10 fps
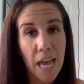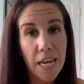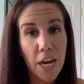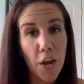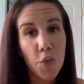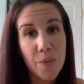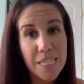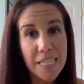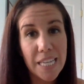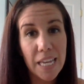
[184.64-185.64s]
and another
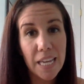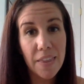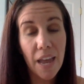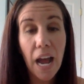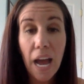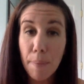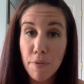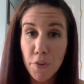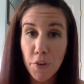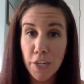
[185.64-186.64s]
reason that I
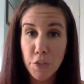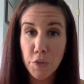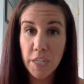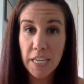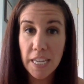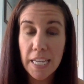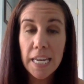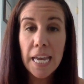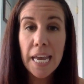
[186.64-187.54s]
prefer country heat,